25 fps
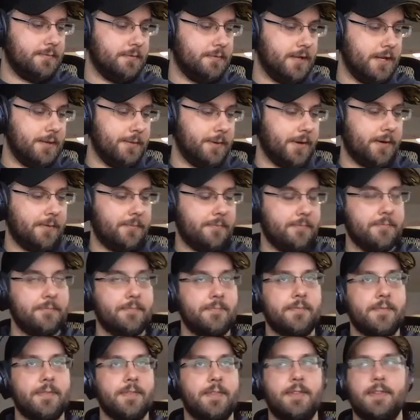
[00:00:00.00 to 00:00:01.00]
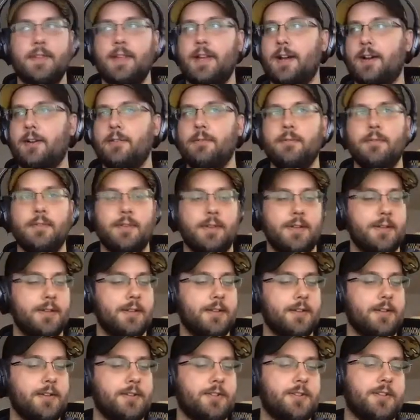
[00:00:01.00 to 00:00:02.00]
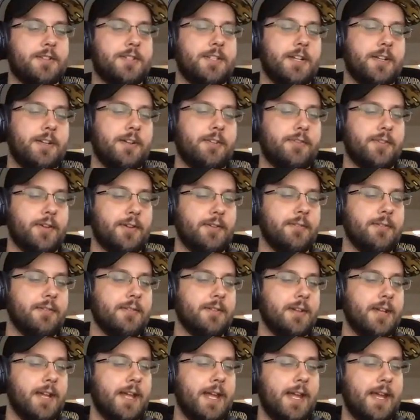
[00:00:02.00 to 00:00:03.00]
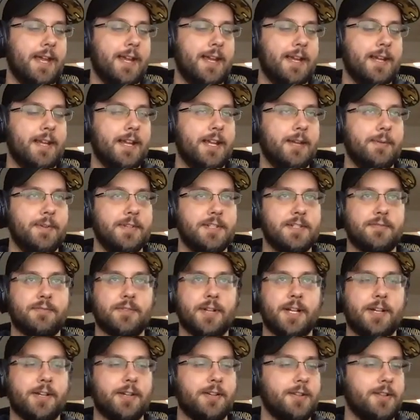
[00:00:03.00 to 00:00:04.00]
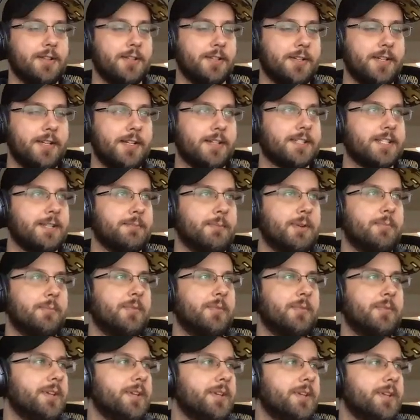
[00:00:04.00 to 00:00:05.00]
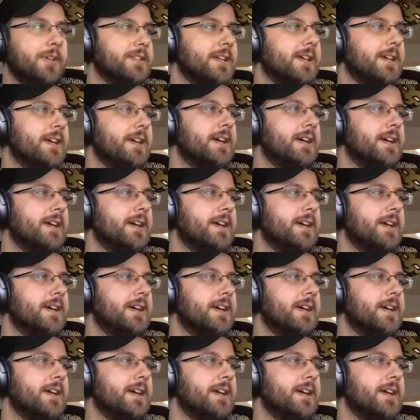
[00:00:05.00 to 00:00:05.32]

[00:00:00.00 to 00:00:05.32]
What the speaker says: There we go. Now you should see on your phone a image of Riker looking somewhat bemused.